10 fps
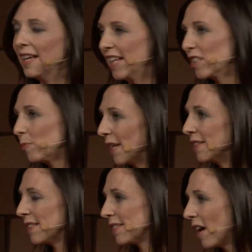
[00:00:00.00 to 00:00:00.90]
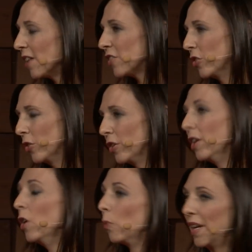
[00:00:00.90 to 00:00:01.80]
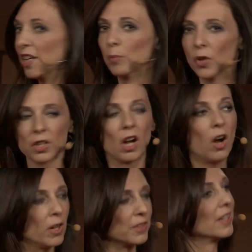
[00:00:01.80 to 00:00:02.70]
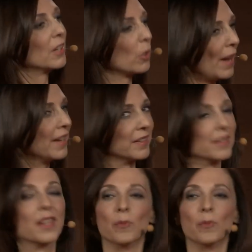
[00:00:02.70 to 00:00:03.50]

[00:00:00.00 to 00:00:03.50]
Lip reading: in splendid solitude writing a book called Quiet,